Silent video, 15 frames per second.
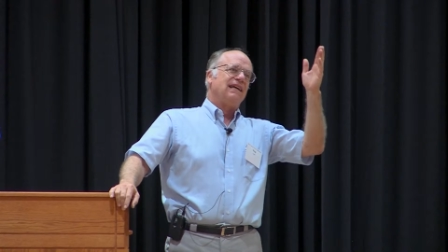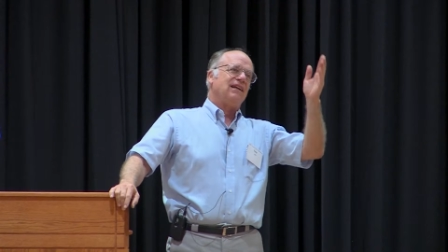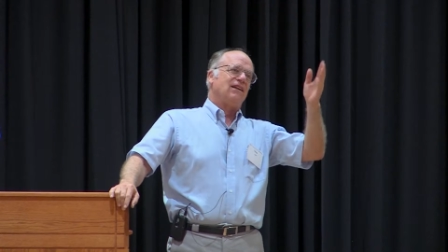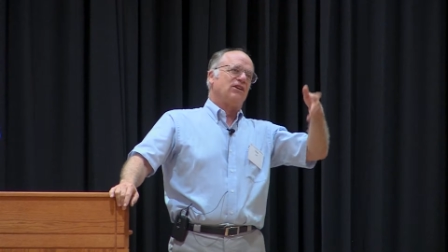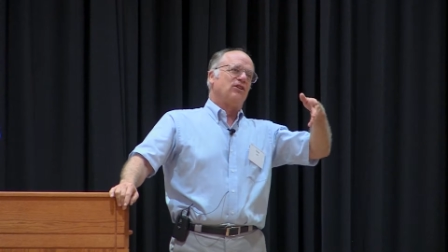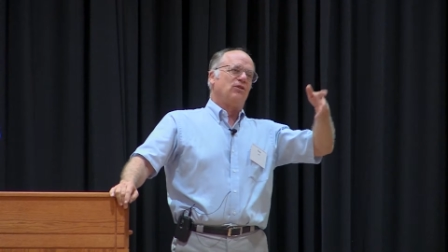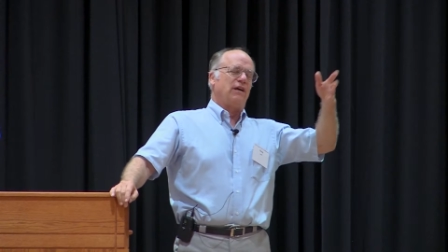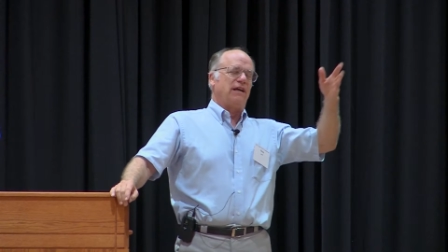
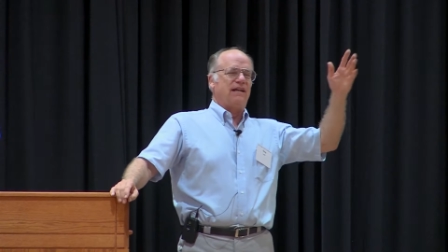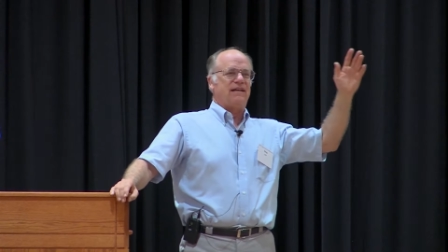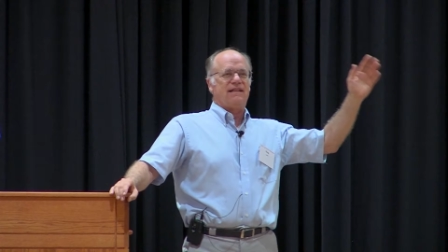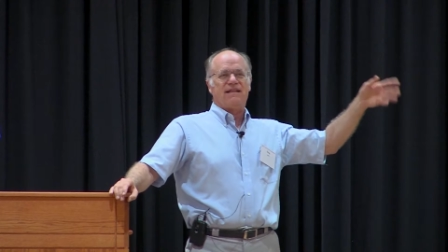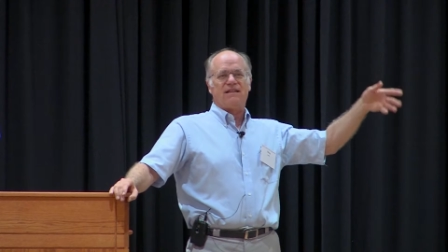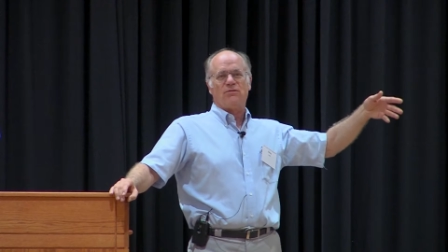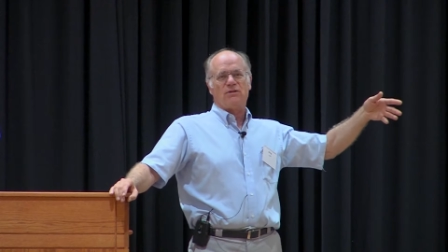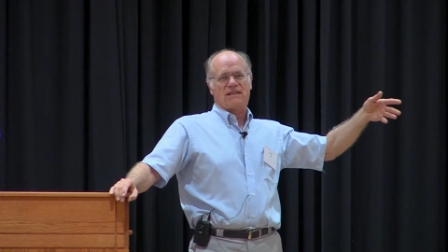Illinoisan, and then
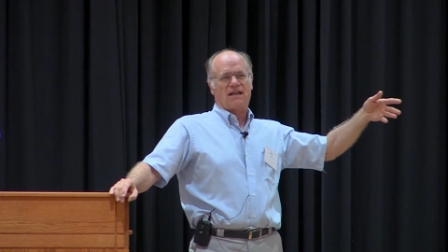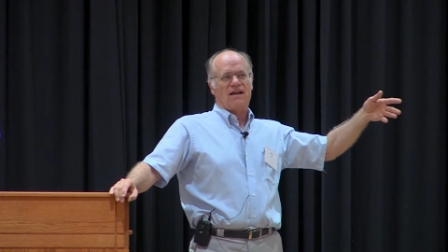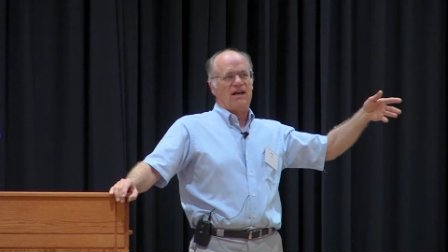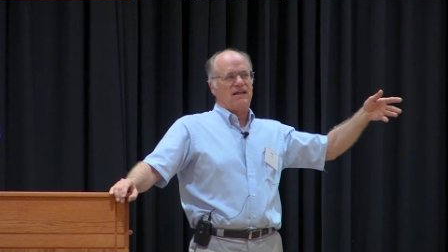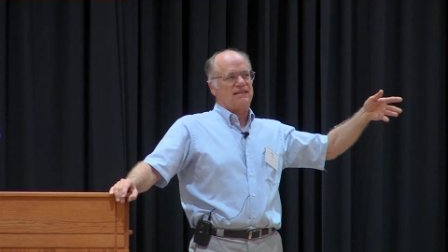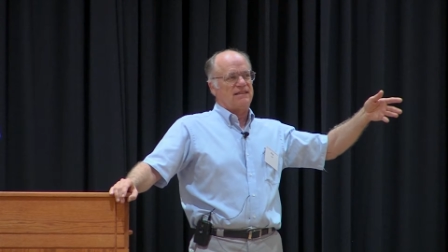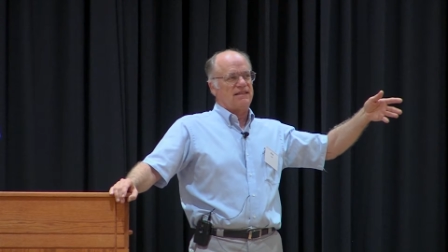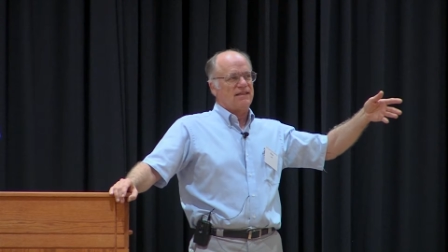the
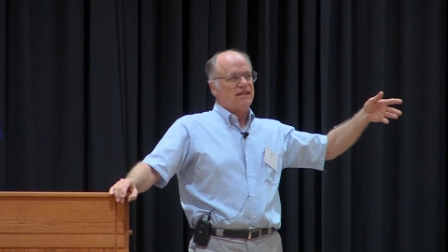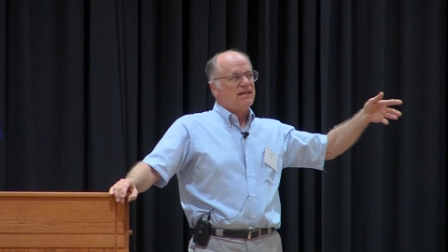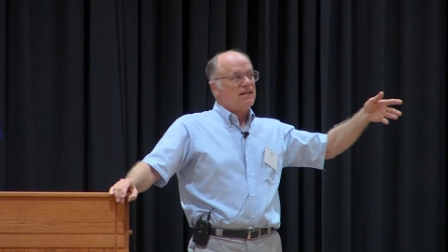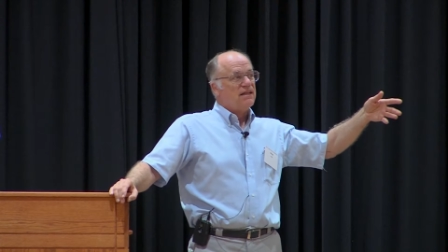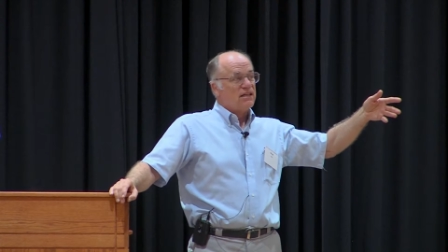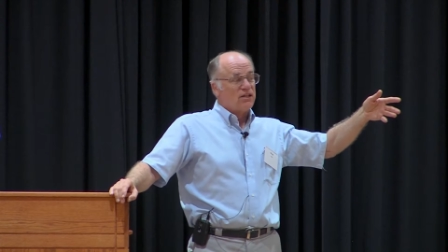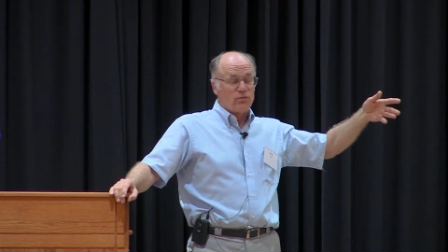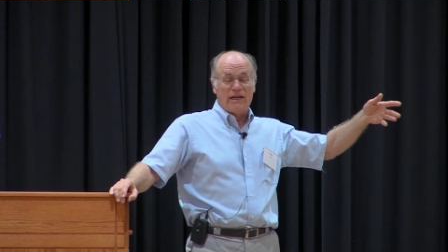Wisconsin.
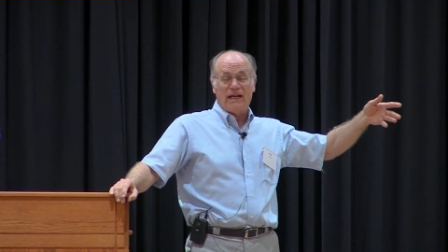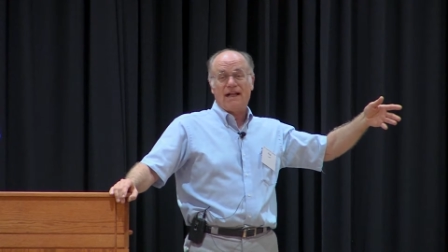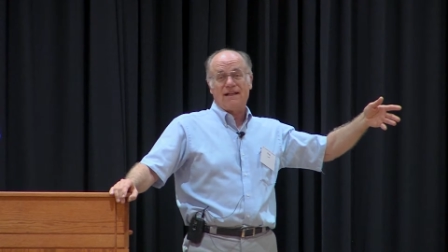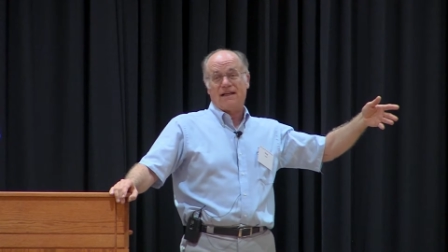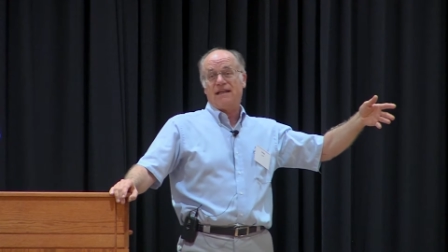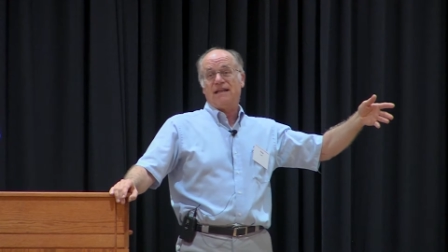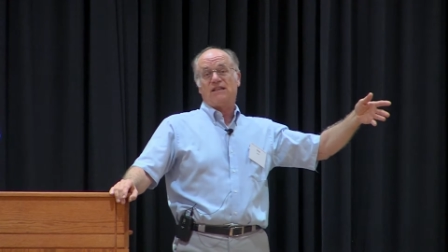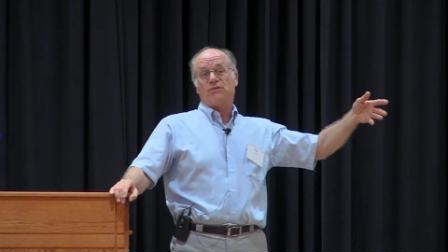The
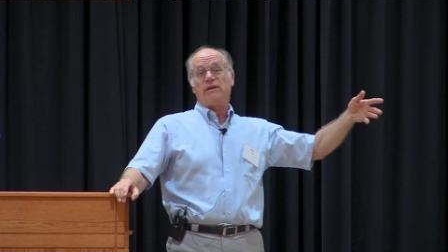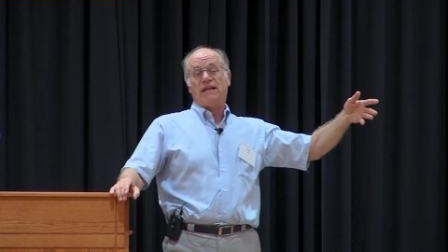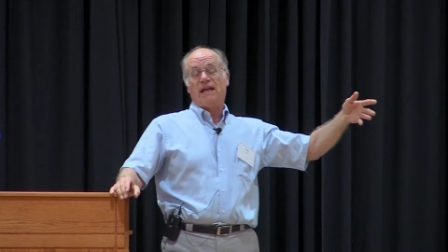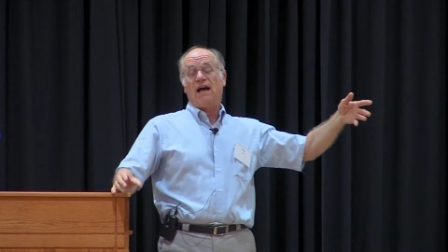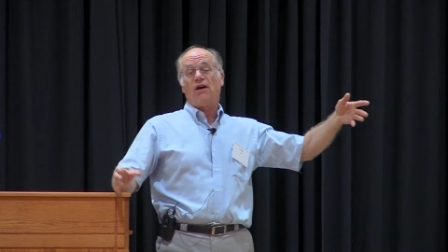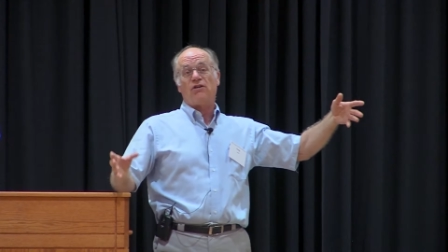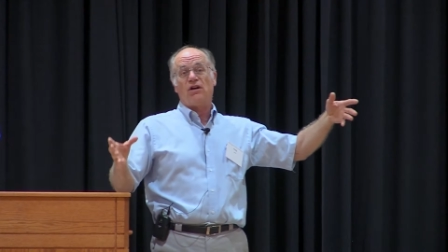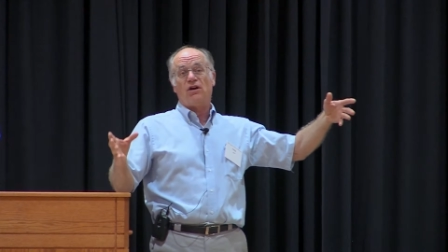reality as we
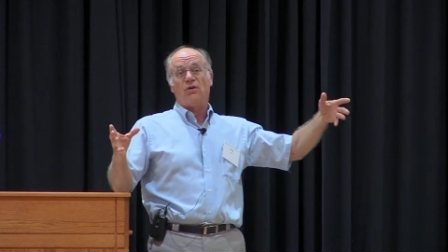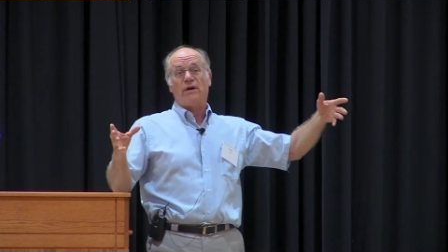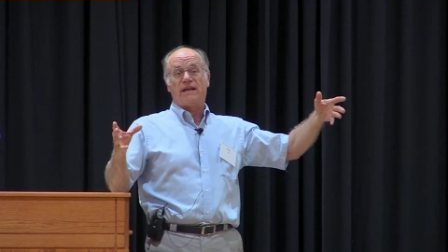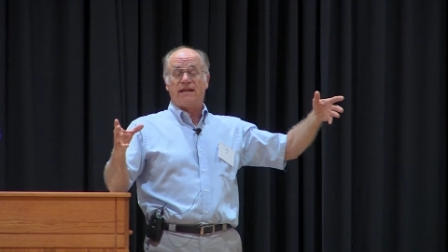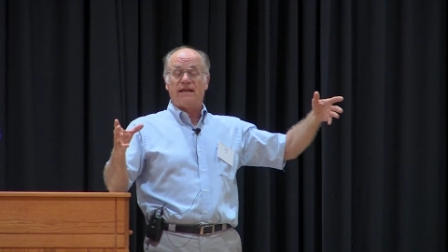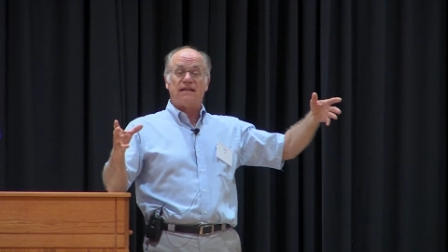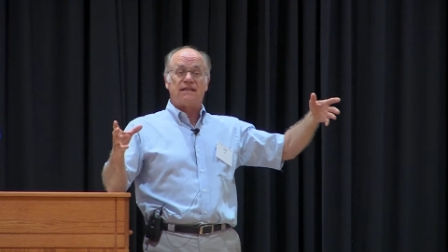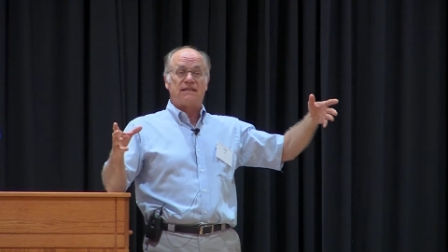now know it
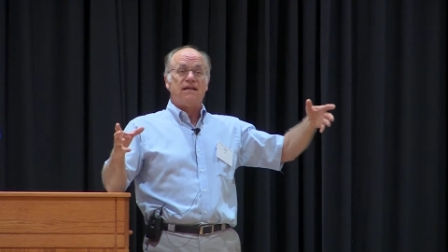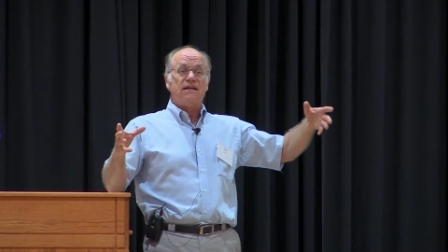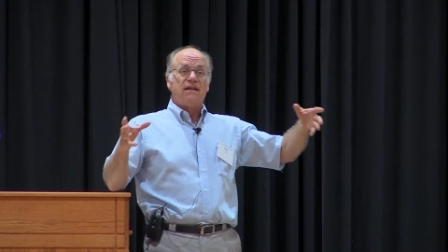is,